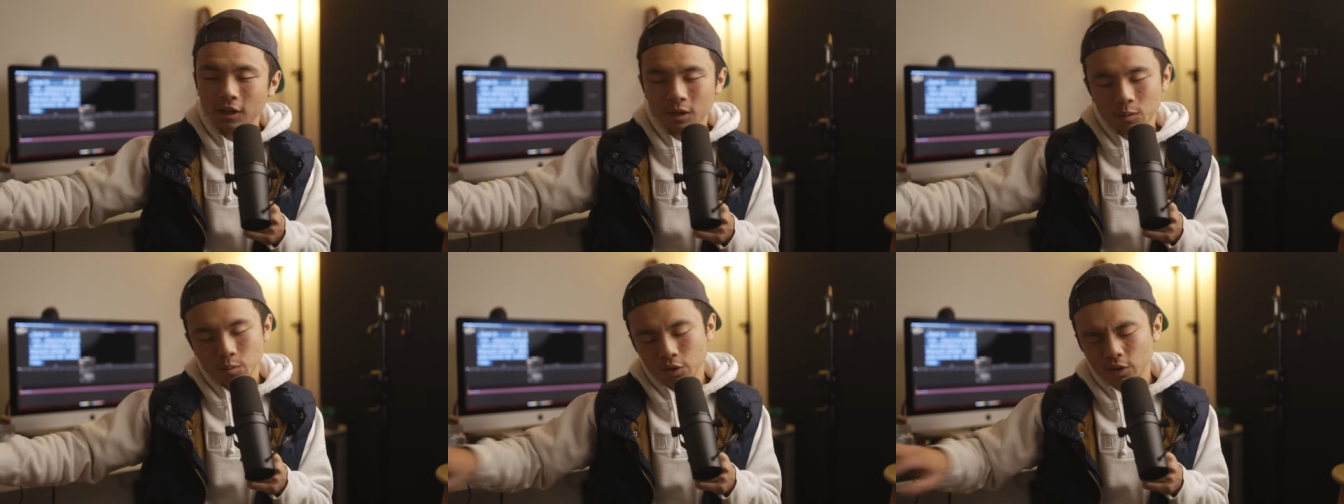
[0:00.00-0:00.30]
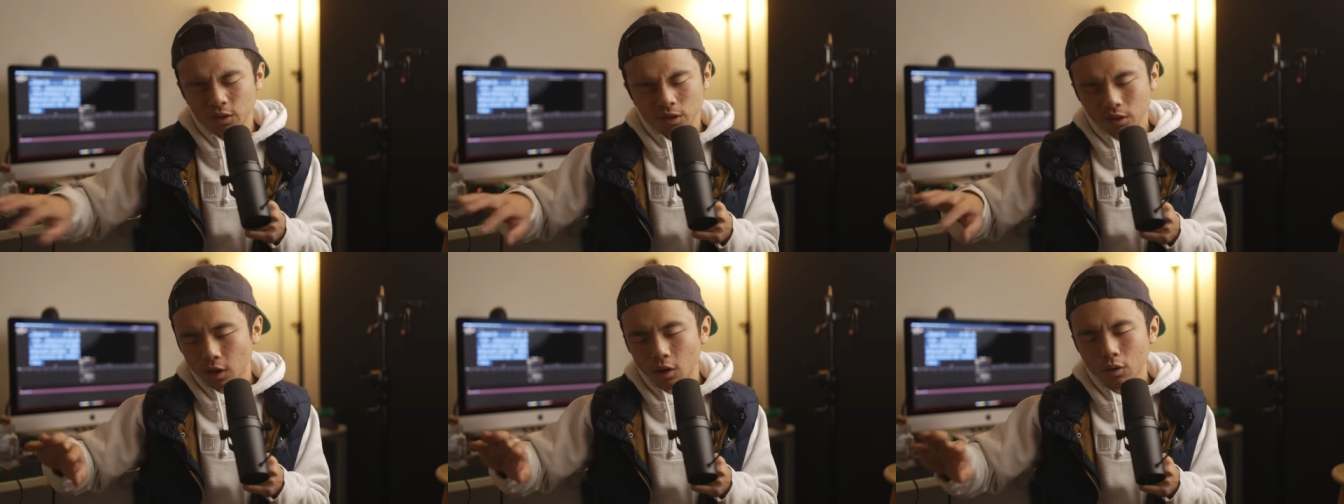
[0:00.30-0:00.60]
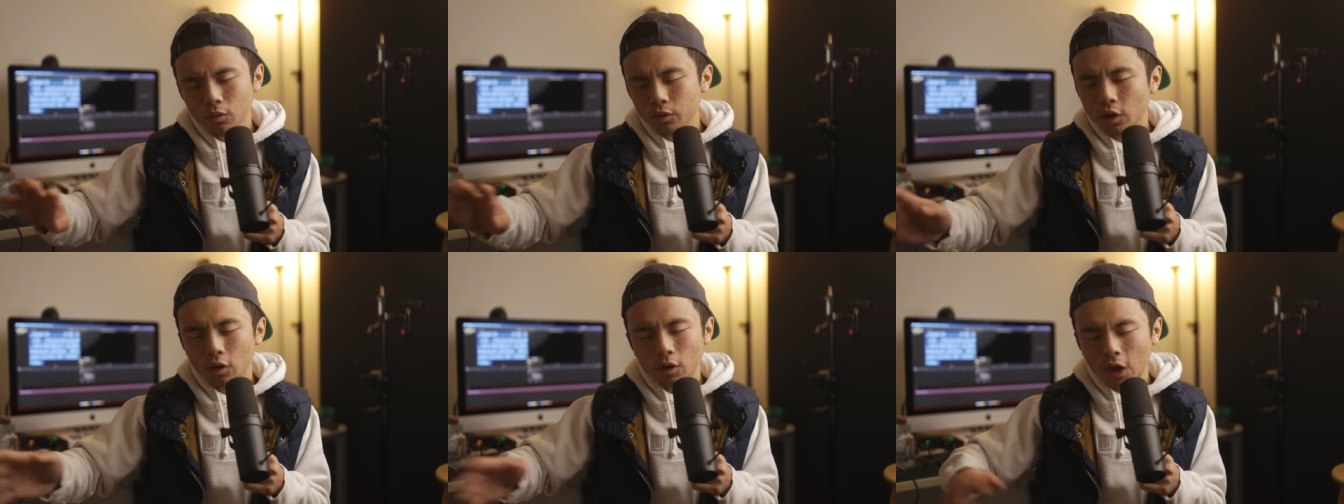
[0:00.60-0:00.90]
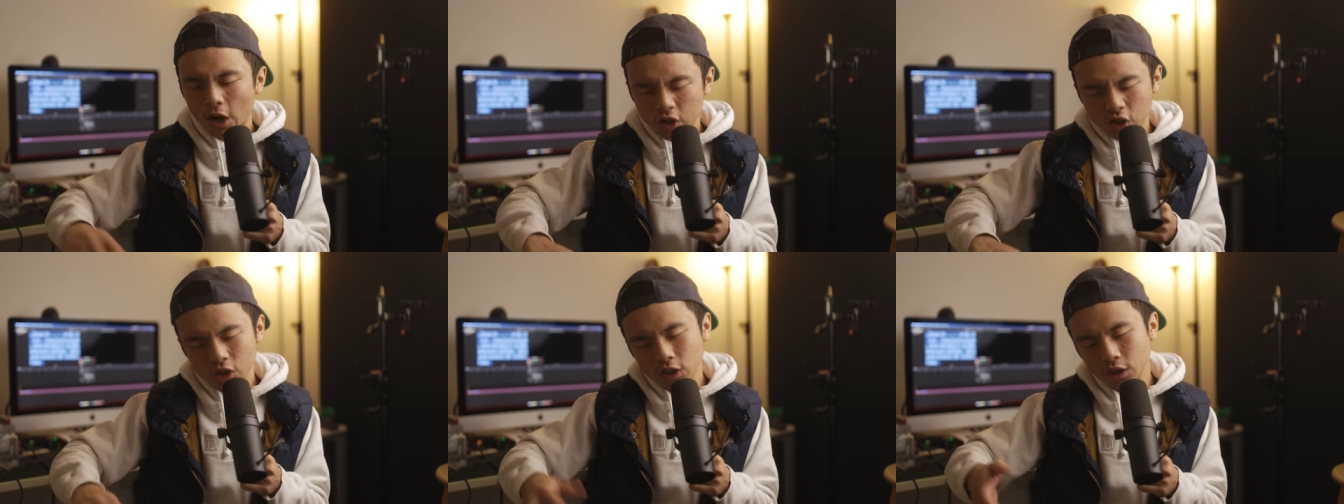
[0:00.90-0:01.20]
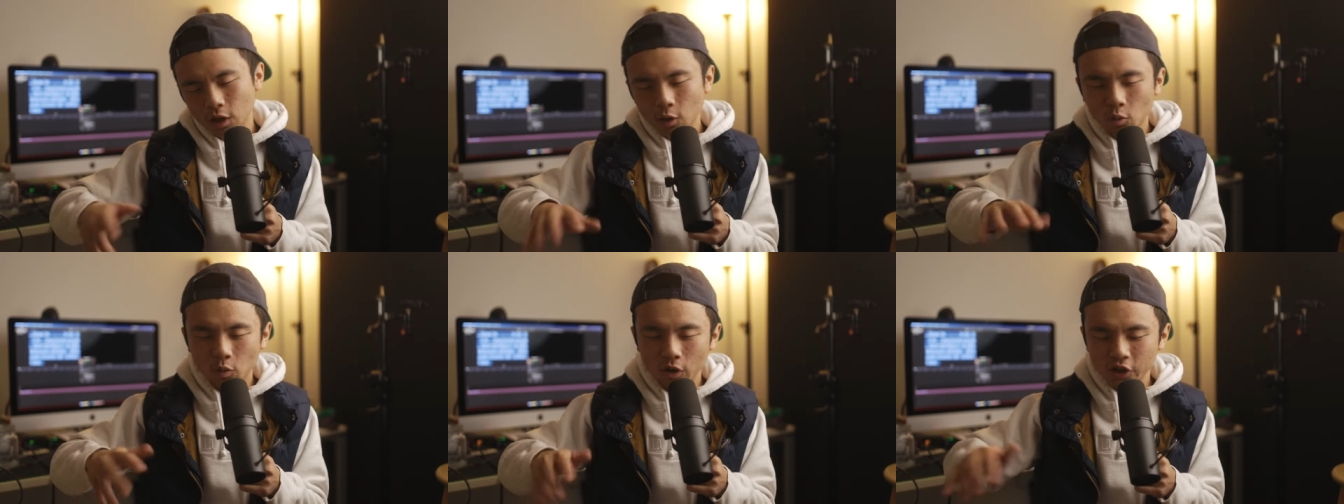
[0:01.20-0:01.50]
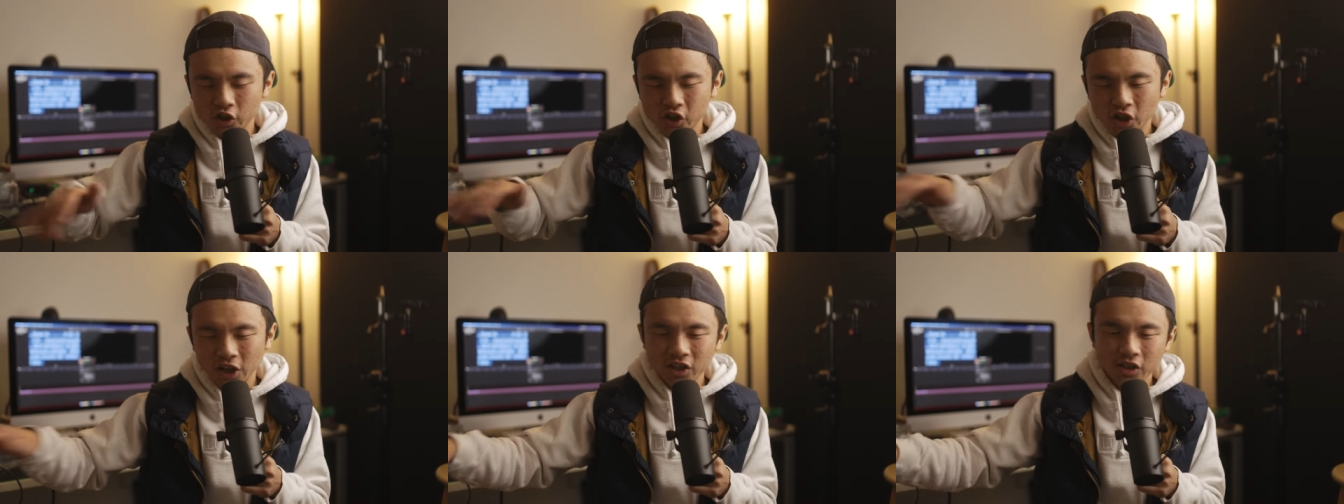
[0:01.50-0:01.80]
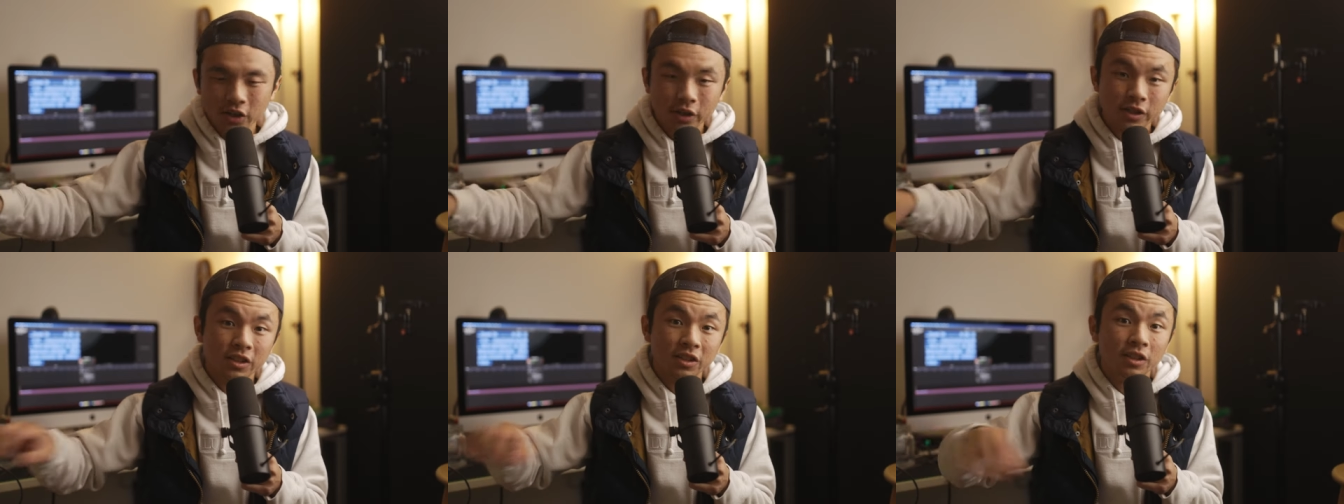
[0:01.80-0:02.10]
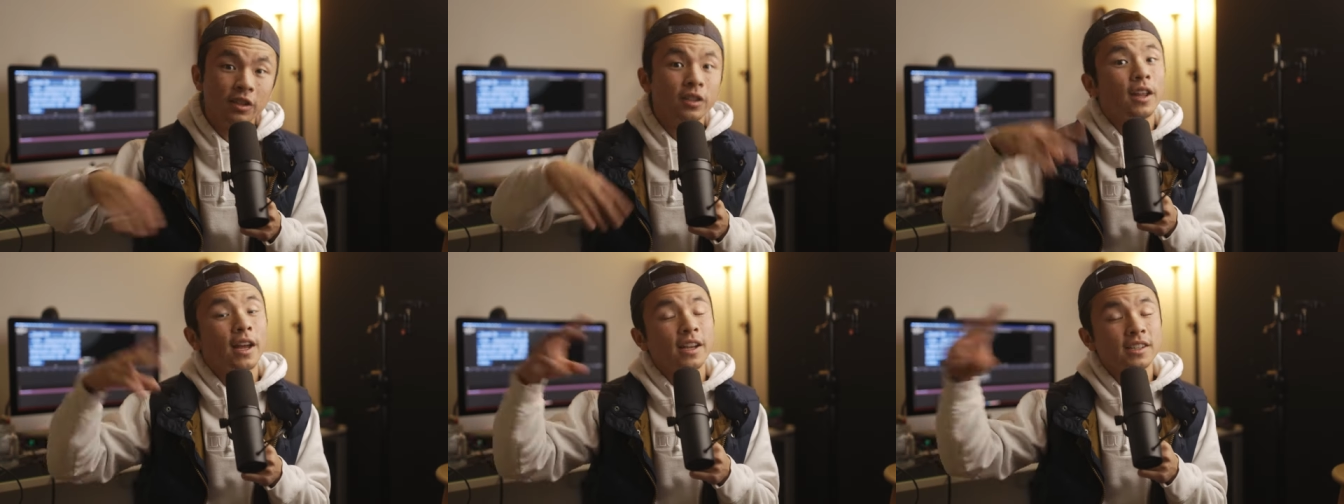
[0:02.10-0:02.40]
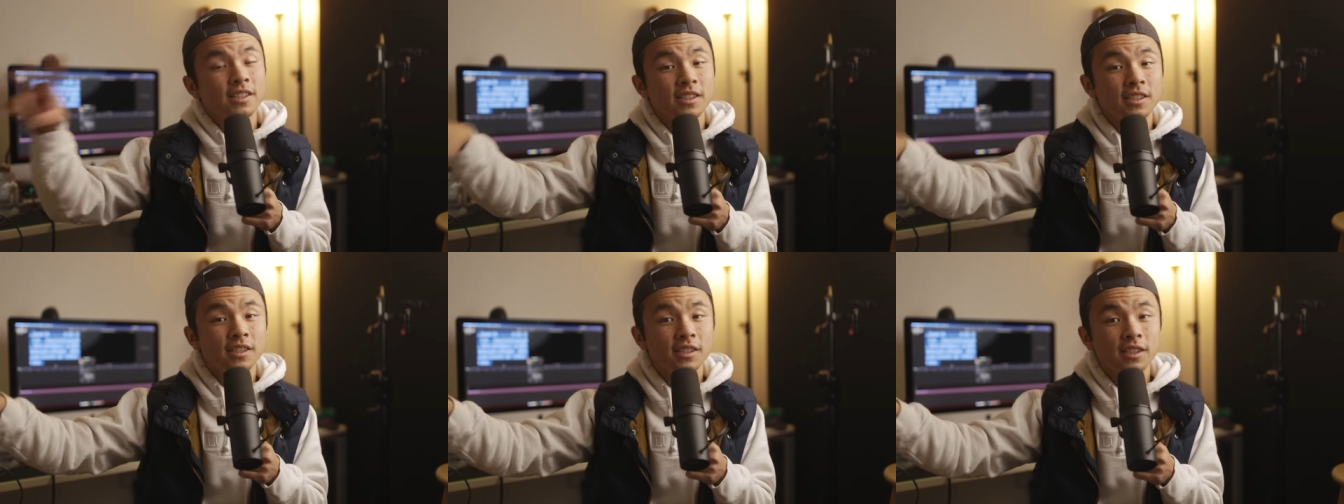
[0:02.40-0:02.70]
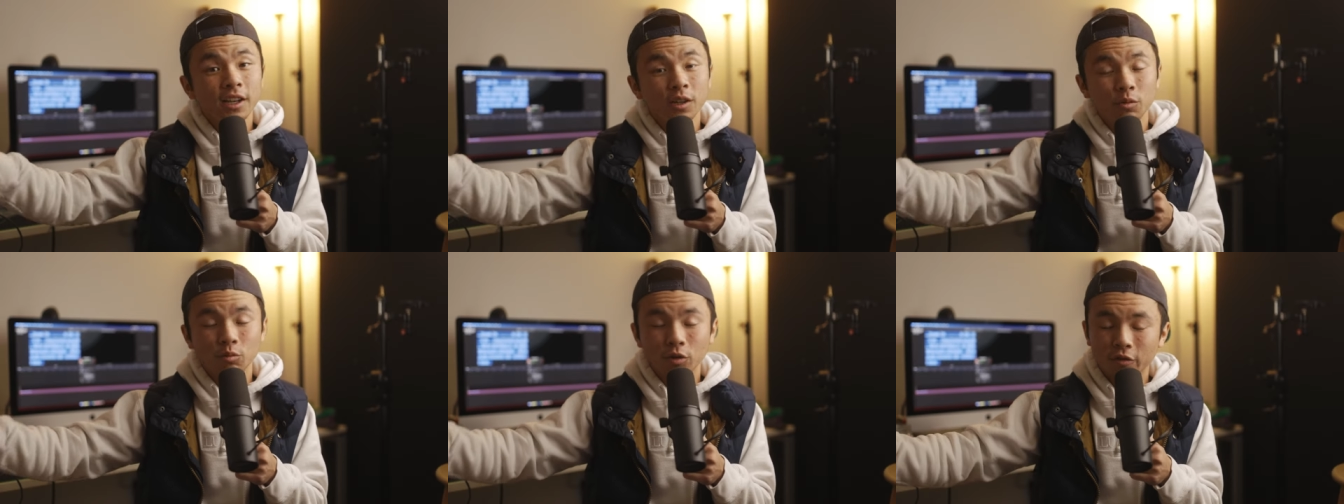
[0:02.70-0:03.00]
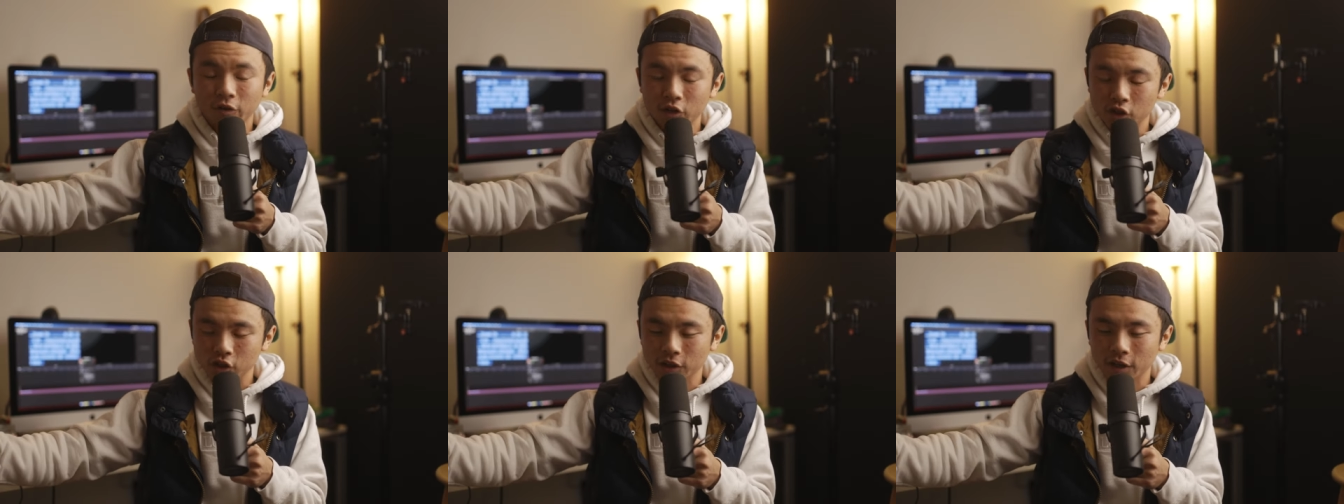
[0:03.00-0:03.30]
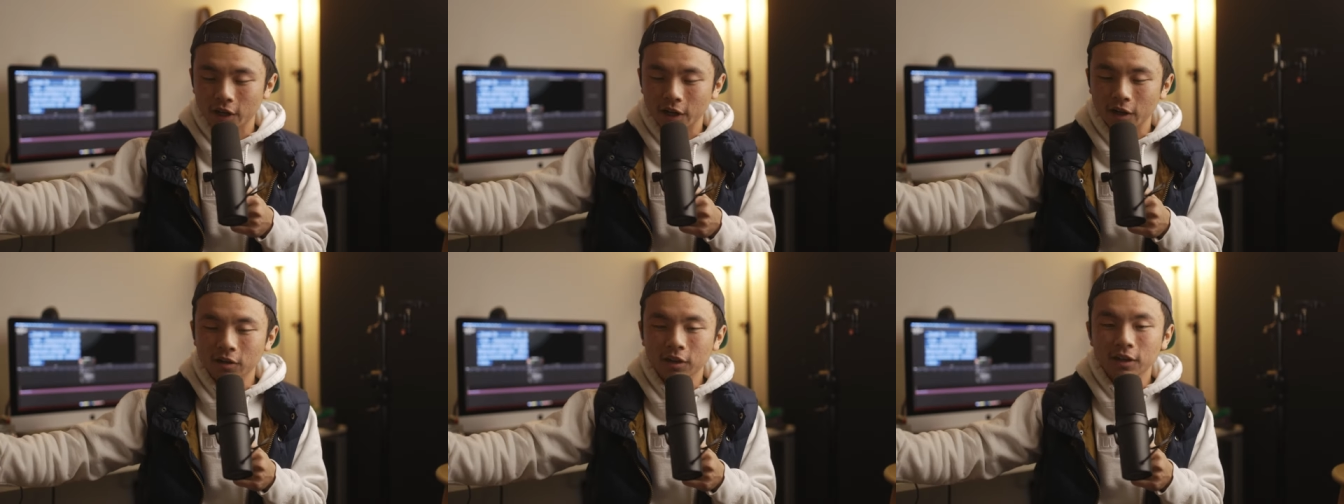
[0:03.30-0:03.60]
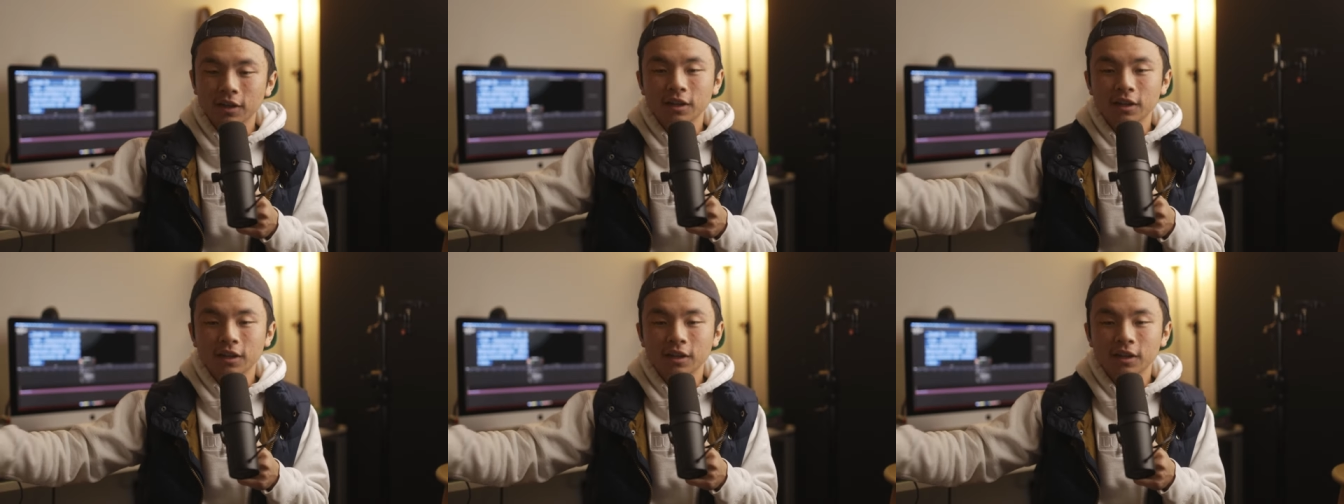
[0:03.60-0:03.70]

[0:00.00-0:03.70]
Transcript: but they're like, oh no, actually I want to change this. And then that's the second revision now.